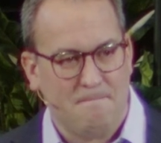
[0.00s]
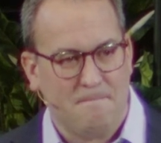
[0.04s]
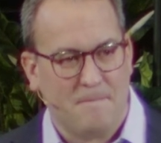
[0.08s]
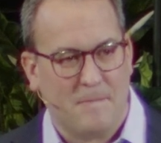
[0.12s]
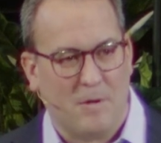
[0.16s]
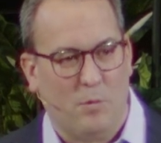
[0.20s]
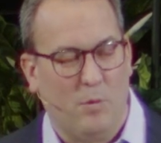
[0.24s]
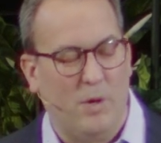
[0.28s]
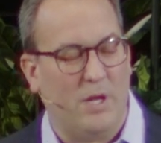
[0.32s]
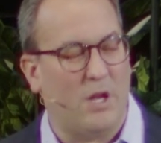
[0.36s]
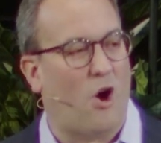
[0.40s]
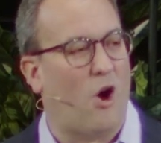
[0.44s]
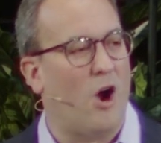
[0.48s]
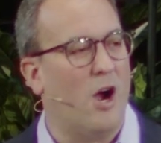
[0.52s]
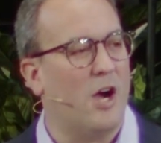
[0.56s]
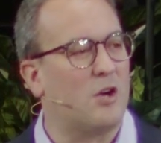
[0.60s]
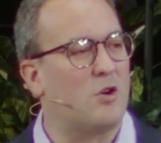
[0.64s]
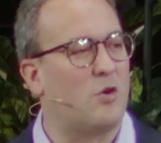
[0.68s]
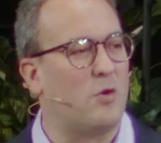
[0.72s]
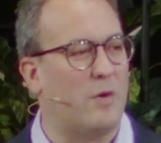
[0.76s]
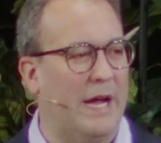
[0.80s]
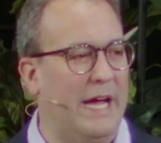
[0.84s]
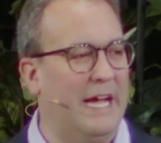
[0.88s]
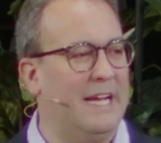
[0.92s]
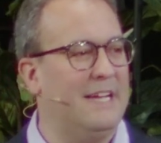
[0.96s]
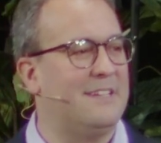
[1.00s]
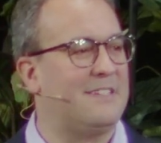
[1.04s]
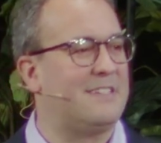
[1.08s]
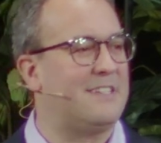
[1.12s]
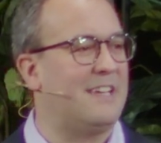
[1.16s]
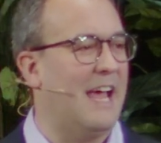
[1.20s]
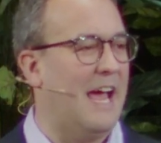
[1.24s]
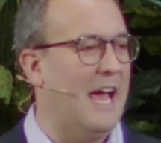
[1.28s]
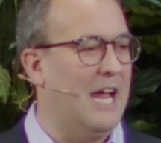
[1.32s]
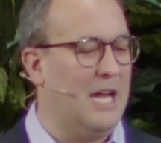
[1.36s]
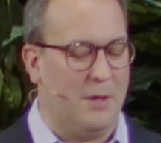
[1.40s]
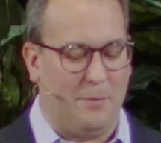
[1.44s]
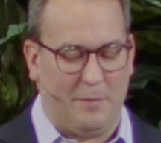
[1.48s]
When our greatest
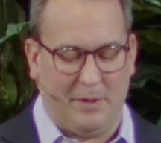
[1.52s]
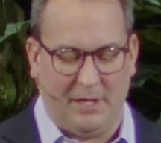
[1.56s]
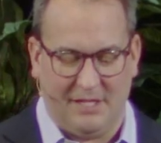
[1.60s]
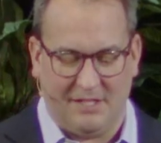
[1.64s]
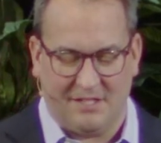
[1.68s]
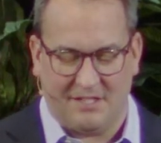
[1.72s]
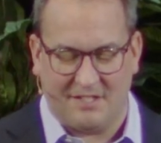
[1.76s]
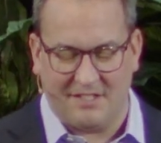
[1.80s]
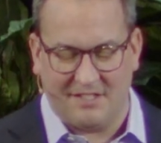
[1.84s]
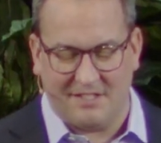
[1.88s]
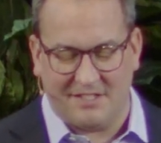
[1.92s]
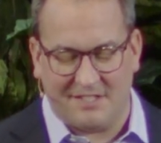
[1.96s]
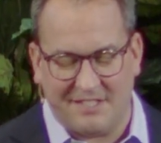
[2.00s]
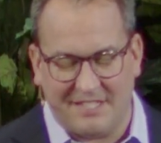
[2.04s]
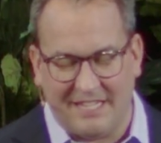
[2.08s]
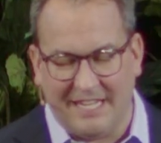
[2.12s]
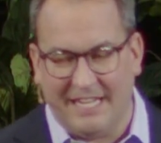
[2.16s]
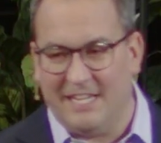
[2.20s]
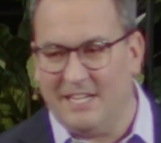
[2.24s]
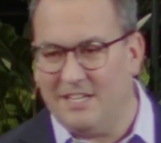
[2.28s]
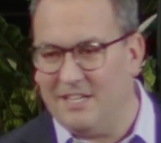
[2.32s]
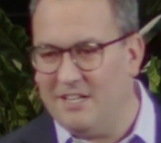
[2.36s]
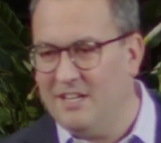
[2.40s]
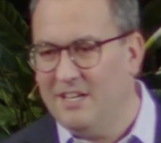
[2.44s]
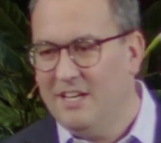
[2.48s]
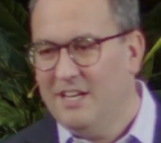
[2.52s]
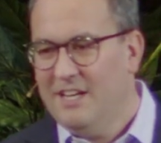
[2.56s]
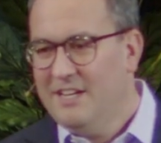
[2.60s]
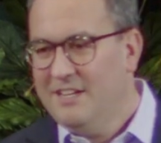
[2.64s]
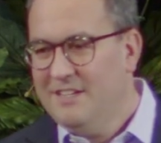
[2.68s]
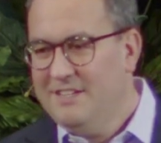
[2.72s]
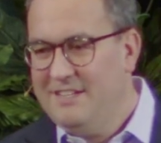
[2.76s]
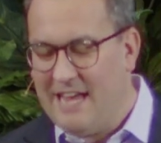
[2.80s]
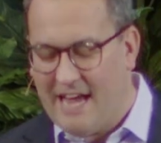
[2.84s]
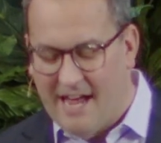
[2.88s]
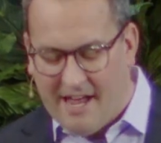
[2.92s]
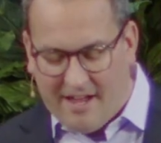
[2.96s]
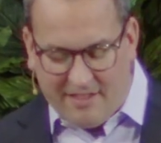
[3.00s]
enemies, sin,
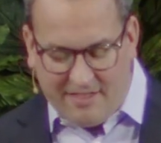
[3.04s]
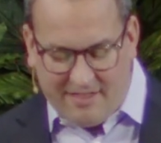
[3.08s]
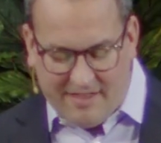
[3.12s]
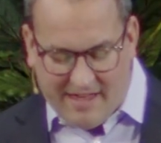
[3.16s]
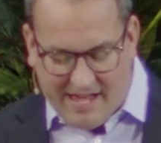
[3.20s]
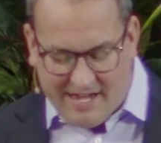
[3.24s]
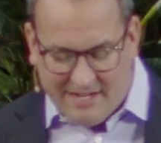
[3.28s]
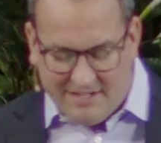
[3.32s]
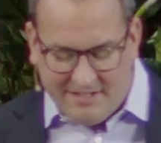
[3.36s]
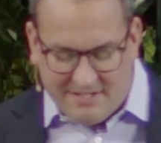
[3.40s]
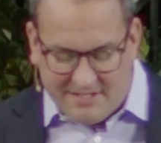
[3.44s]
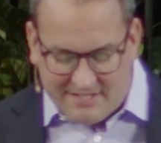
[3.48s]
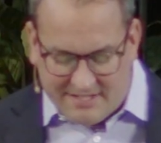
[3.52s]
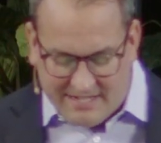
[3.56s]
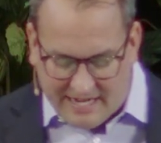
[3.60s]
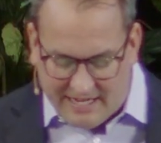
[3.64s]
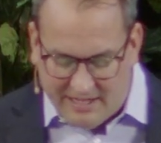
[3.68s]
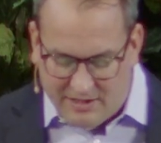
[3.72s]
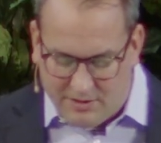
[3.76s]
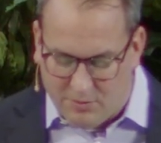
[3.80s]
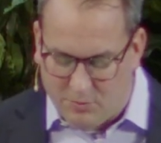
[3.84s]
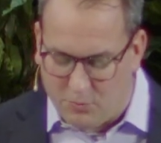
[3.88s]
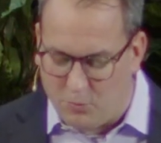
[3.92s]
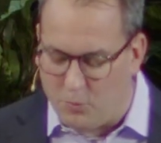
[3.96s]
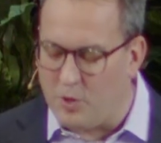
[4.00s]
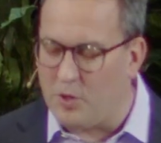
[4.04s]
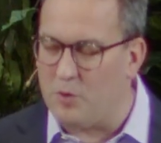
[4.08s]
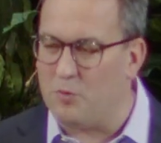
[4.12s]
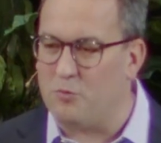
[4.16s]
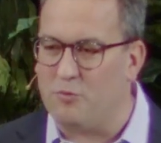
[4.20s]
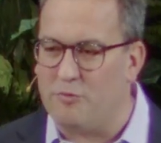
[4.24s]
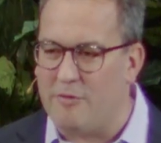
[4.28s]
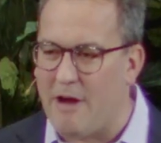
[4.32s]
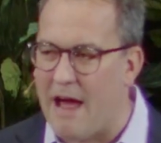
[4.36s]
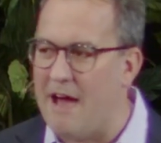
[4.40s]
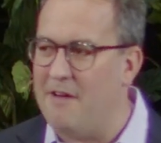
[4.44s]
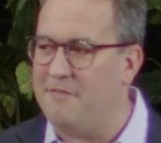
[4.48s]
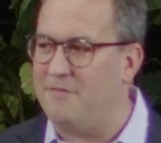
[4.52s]
death, and Satan, were
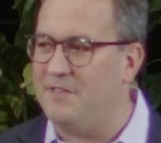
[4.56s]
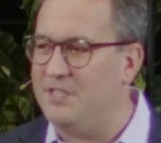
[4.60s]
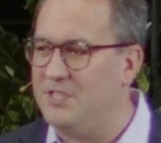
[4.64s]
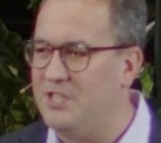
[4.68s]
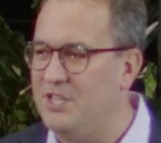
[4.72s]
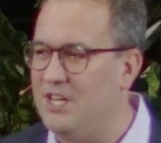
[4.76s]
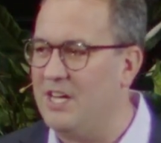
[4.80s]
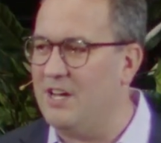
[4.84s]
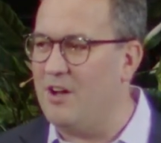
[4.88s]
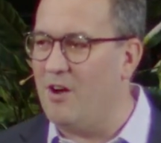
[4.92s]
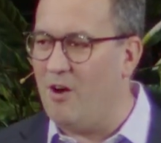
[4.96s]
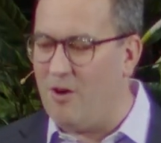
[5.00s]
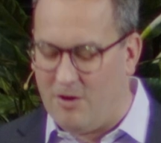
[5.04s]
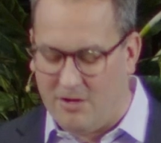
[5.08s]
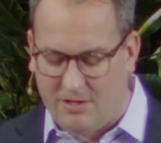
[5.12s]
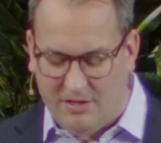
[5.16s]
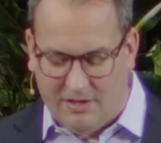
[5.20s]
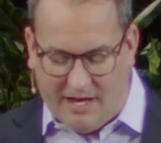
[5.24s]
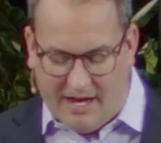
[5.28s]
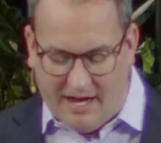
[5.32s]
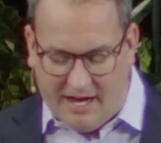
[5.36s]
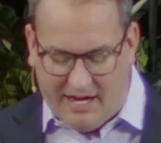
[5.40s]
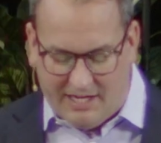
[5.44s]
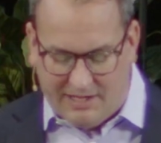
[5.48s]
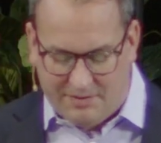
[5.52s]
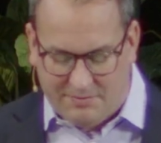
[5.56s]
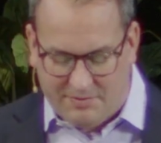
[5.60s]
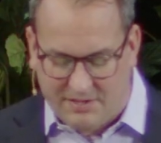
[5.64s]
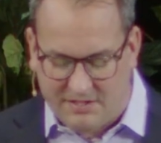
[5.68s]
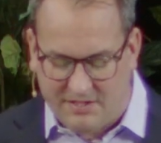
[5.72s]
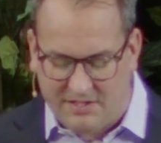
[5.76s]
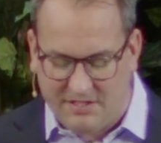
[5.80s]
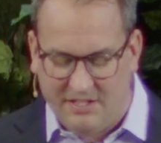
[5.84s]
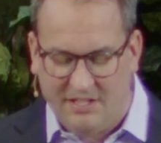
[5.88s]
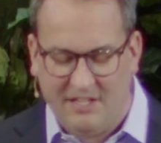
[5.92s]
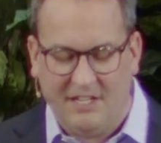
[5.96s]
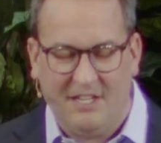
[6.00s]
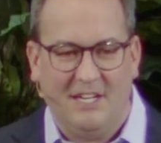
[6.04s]
ravaging our lives,
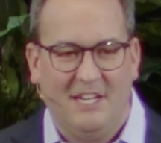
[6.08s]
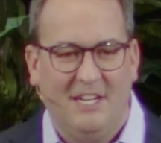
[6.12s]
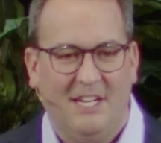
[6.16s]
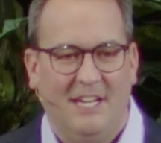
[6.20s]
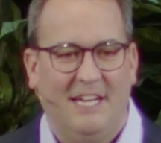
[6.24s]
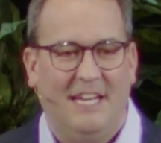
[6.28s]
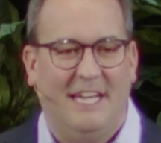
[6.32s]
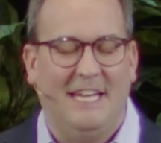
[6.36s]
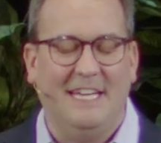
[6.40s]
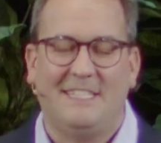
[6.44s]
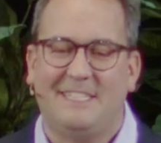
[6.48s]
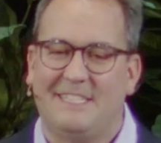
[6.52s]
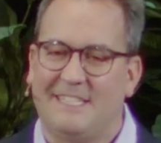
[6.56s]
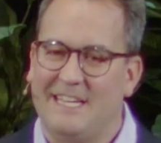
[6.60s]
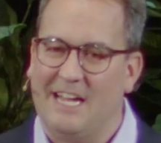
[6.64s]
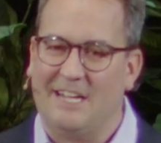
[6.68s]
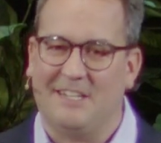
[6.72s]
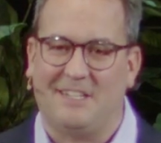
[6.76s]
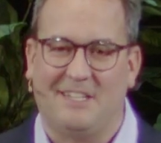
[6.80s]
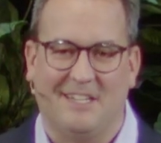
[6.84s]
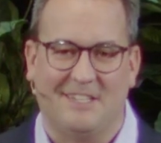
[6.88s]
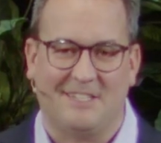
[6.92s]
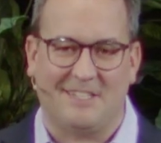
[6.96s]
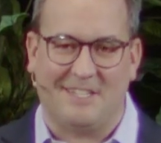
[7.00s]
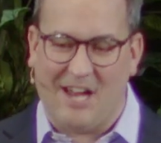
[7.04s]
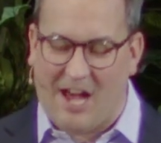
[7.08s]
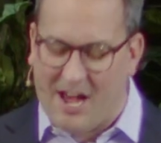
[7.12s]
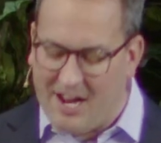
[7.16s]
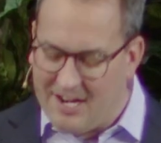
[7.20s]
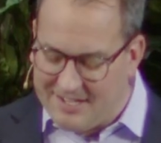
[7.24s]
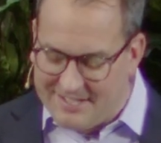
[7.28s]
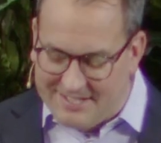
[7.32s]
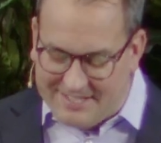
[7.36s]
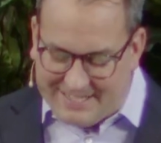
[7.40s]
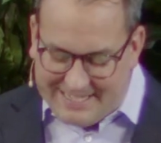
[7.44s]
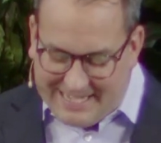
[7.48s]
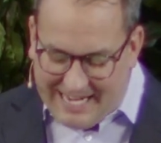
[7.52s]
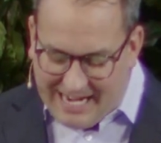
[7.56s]
he sent us not a
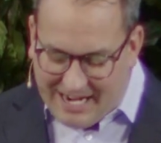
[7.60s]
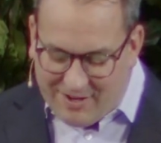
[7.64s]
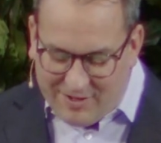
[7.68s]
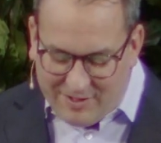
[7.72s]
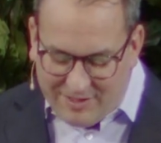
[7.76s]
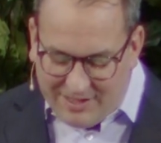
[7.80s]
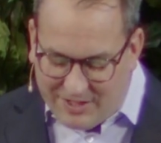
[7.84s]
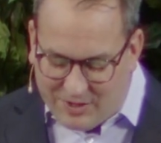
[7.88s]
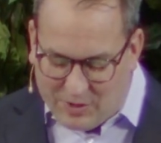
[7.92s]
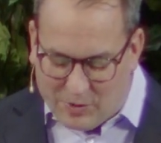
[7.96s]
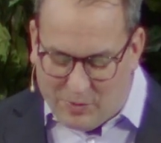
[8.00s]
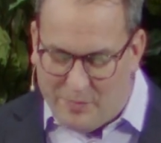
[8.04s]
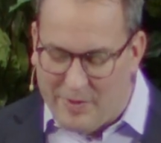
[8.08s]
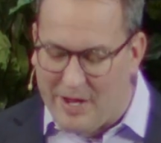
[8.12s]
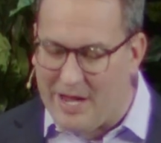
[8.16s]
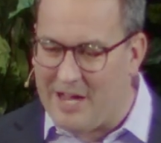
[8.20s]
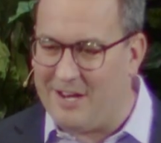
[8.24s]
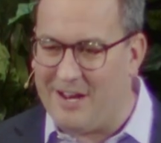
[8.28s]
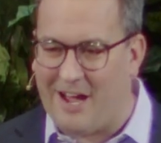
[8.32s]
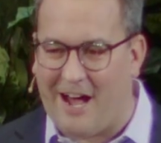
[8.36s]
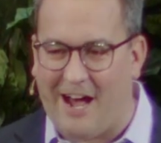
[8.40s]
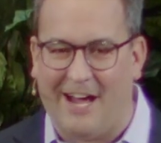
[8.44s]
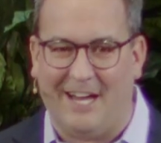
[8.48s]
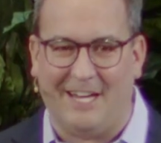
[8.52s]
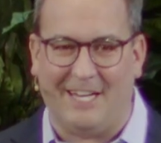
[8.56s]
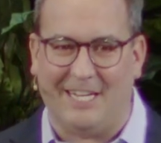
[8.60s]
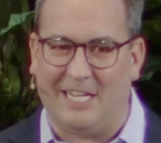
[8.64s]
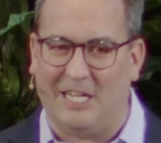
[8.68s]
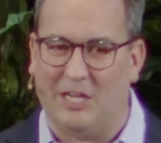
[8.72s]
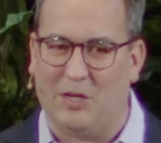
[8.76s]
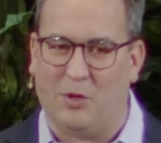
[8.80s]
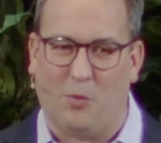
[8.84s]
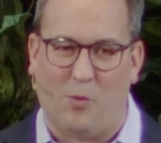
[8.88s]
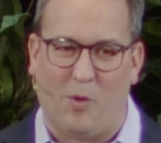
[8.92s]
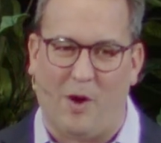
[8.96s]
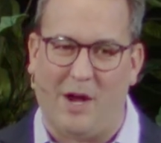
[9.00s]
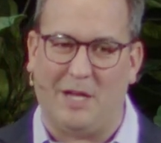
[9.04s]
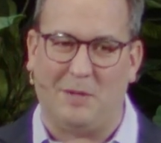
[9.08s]
scared little man hiding in a
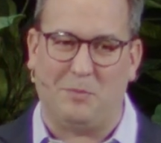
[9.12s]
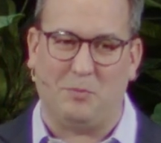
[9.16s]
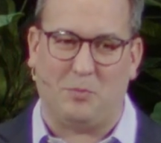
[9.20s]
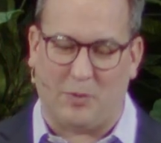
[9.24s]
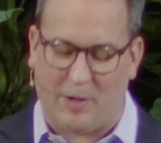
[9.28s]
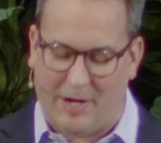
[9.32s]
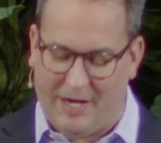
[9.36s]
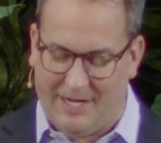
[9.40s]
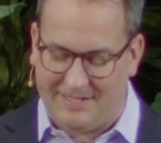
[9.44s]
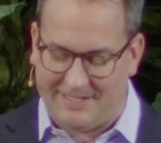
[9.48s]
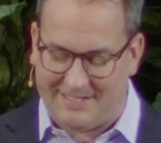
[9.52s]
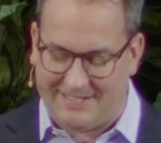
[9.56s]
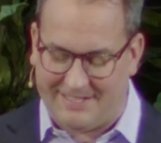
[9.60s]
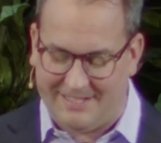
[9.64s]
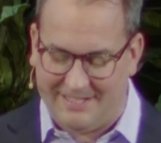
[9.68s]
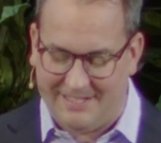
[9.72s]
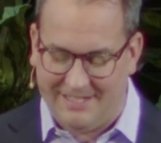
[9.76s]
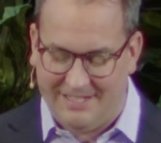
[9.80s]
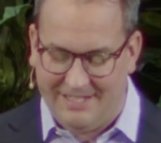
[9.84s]
wine press,